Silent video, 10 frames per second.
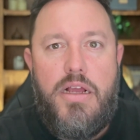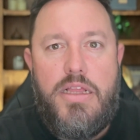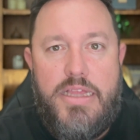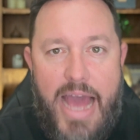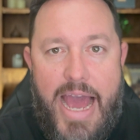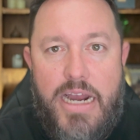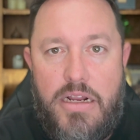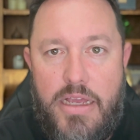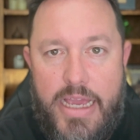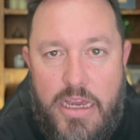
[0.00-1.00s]

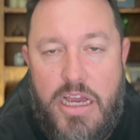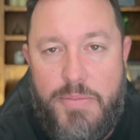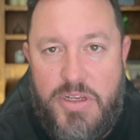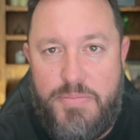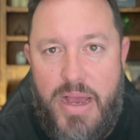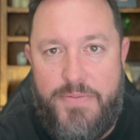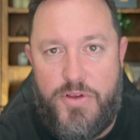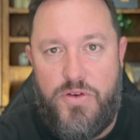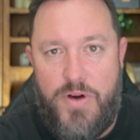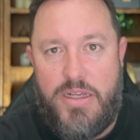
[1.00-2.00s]
that income is met for
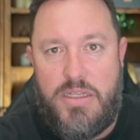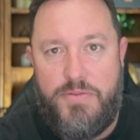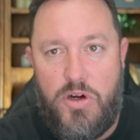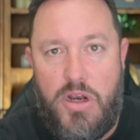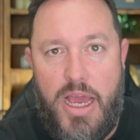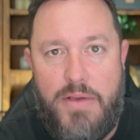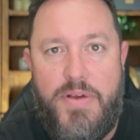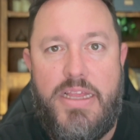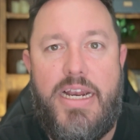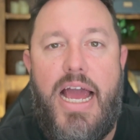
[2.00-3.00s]
the rest of your life.
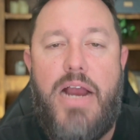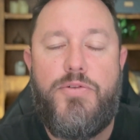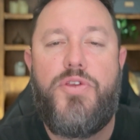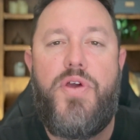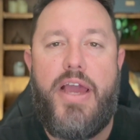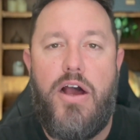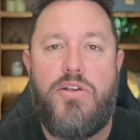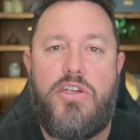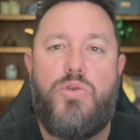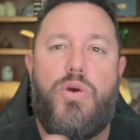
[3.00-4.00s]
And then everything
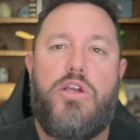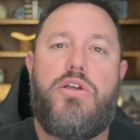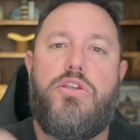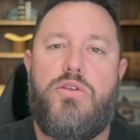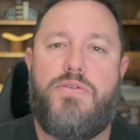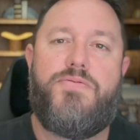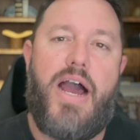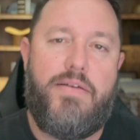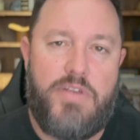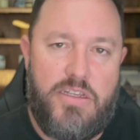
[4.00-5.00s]
else is where you can do the
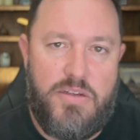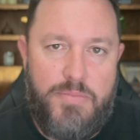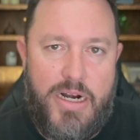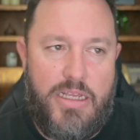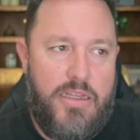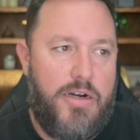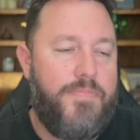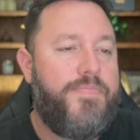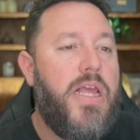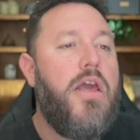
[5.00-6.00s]
five needs of money there.
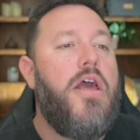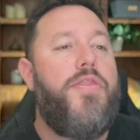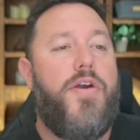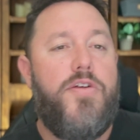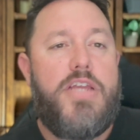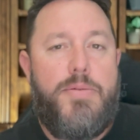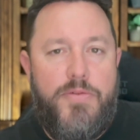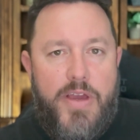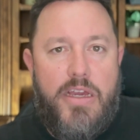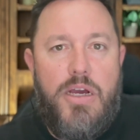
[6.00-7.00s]
The other type
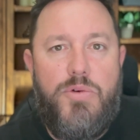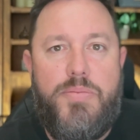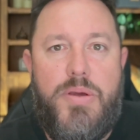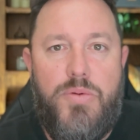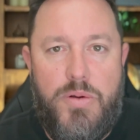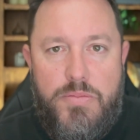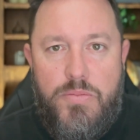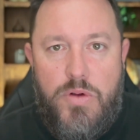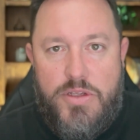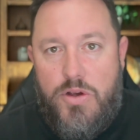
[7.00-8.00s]
of income would be what,
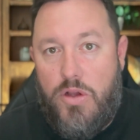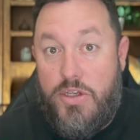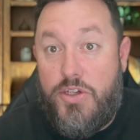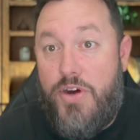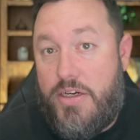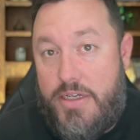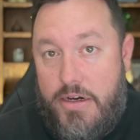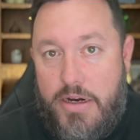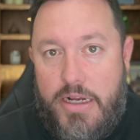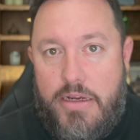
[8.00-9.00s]
what's called
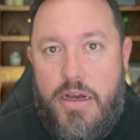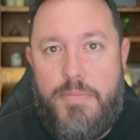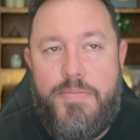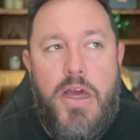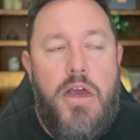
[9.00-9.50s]
discretionary income.